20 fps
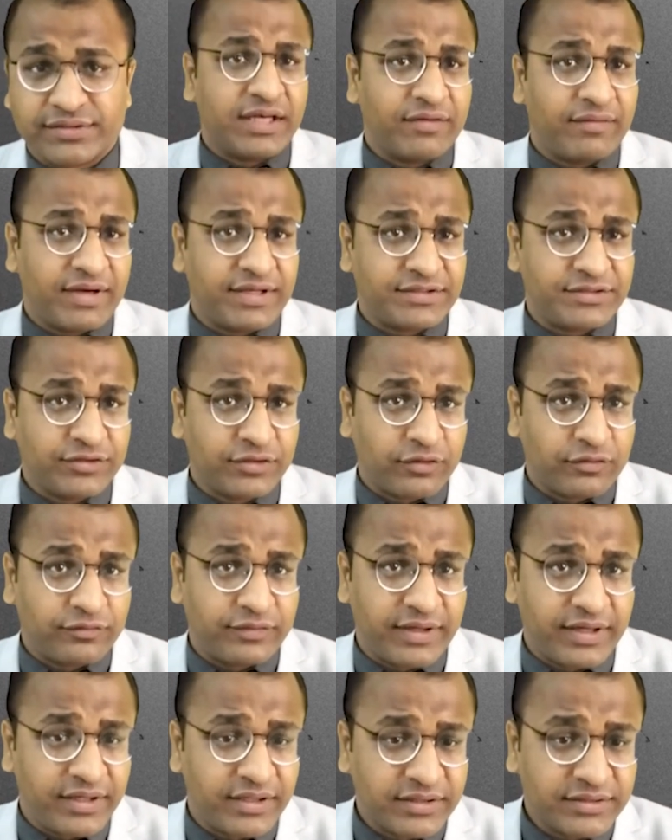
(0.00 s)
KYC of
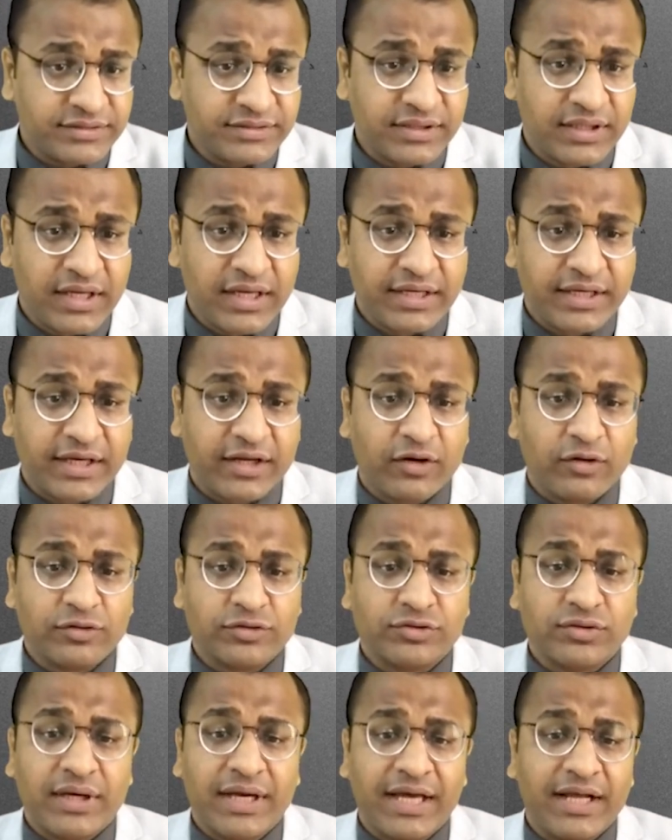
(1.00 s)
vendors can
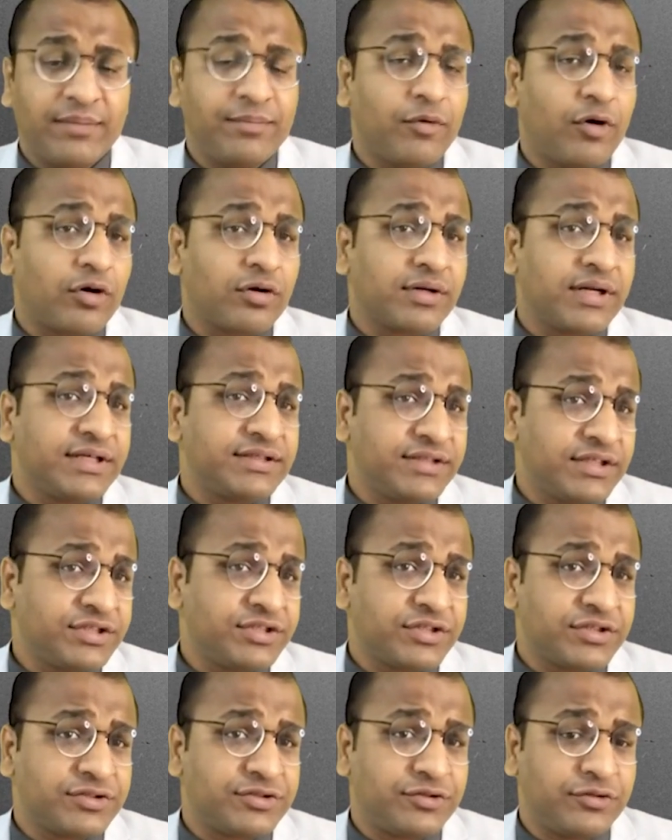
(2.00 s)
also help
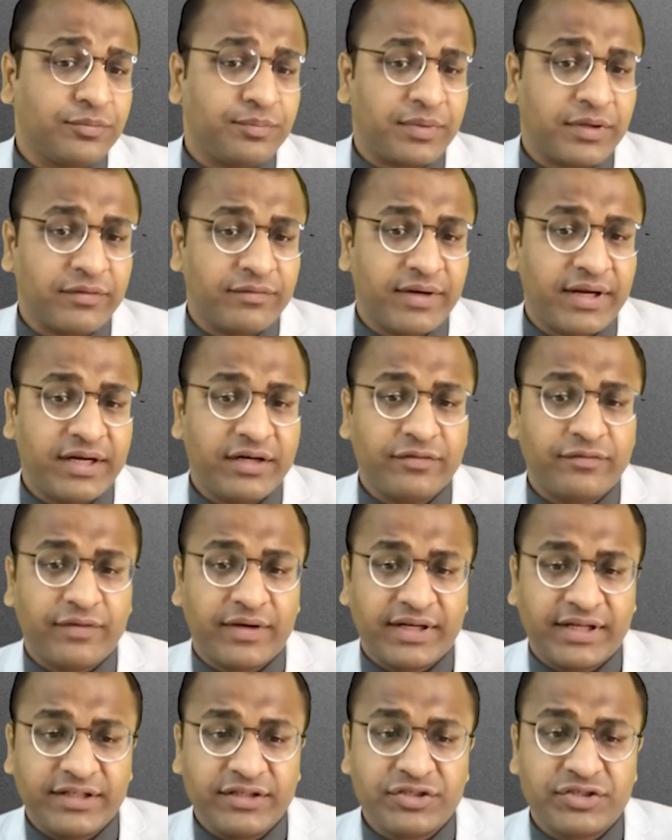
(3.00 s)
organizations to prevent
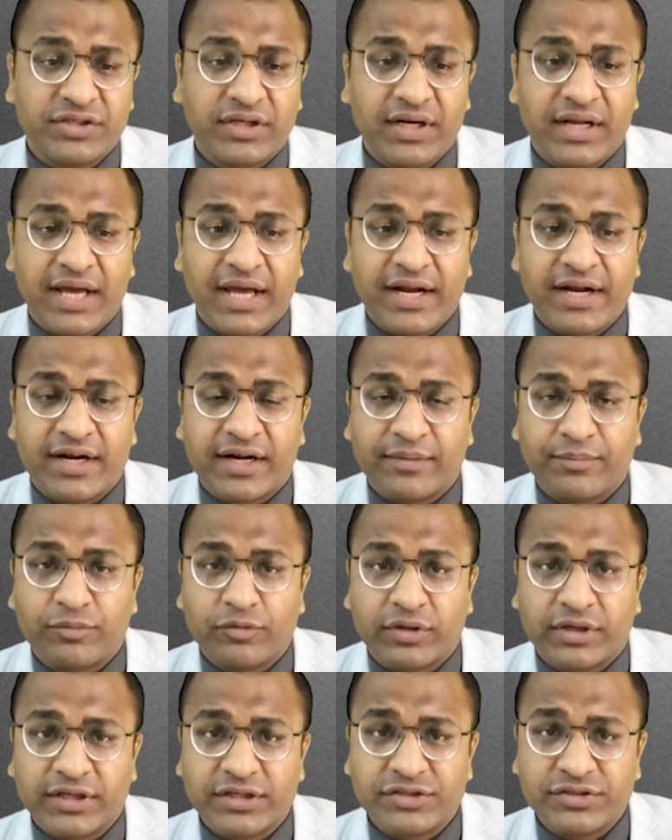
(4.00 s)
financial and
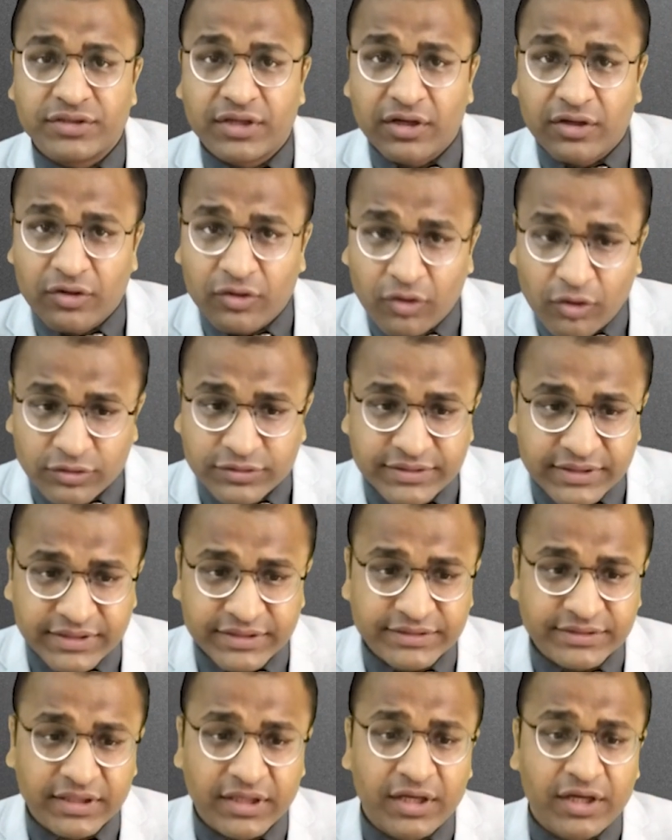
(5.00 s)
reputational
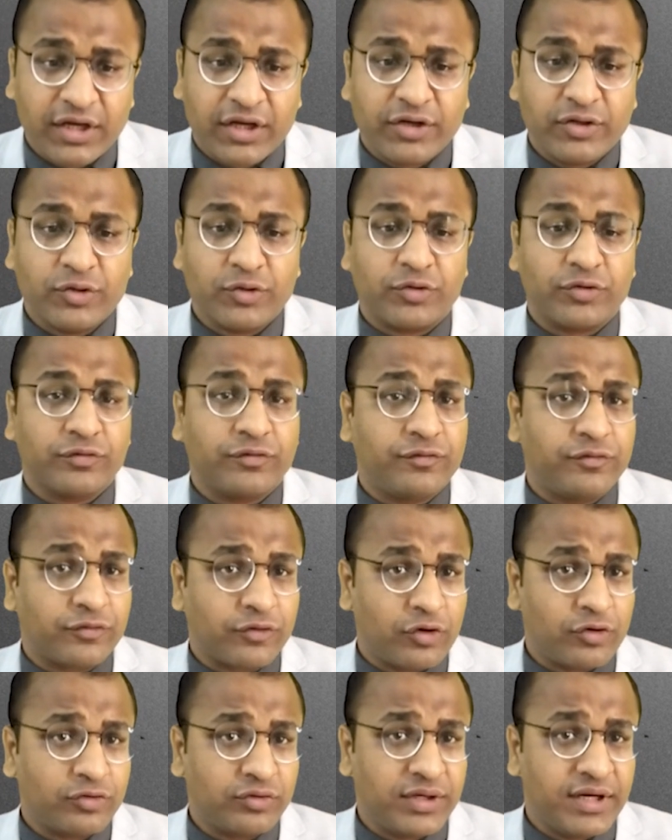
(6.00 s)
losses due to
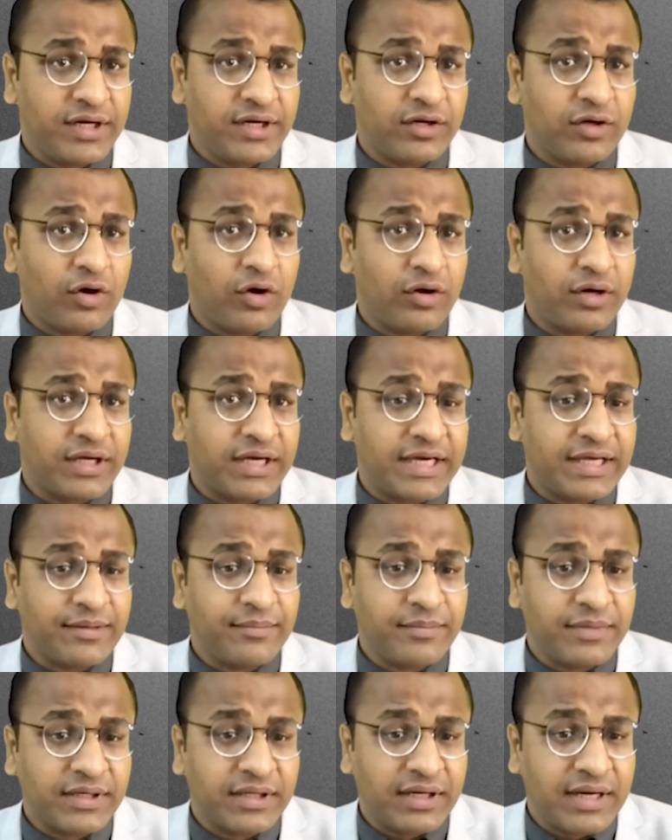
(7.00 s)
fraudulent or
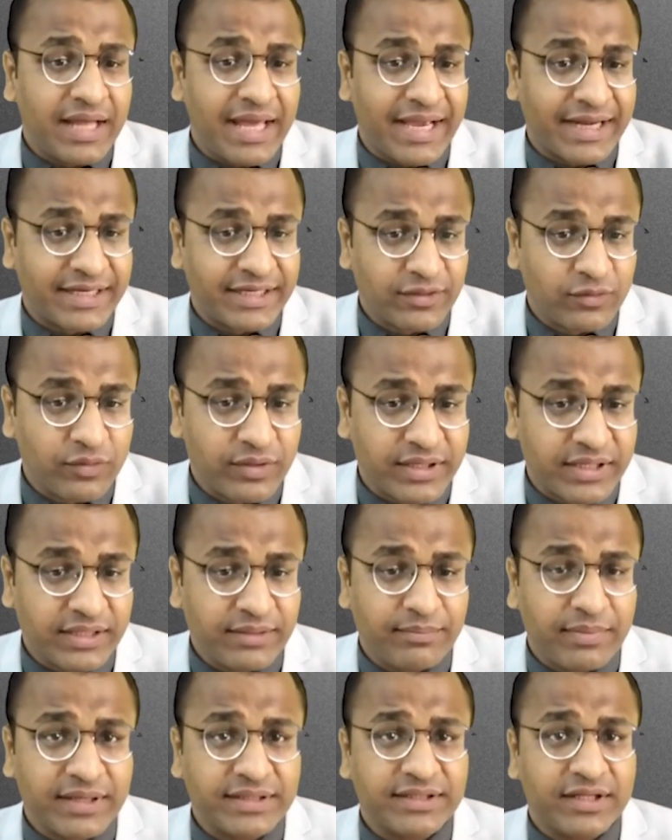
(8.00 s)
criminal activity
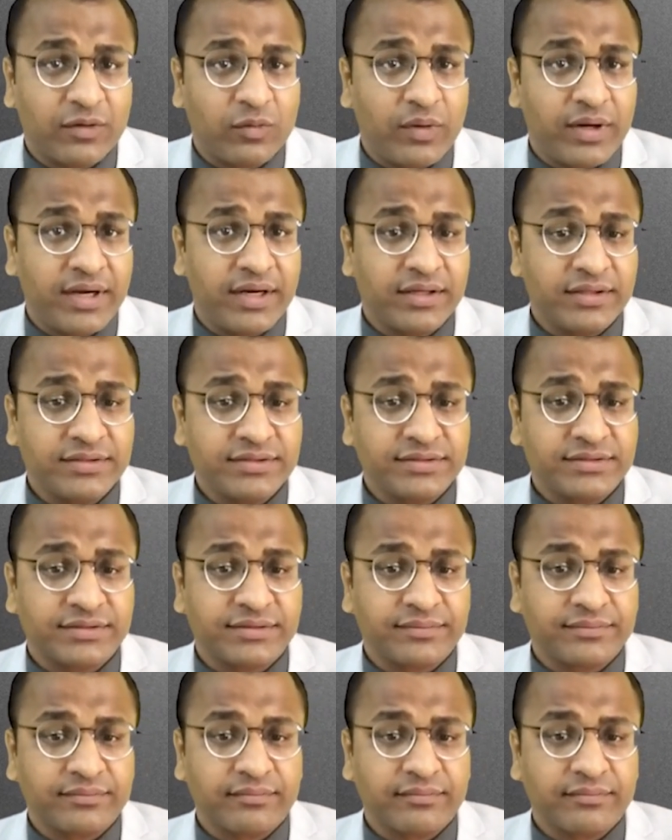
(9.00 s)
by their vendors.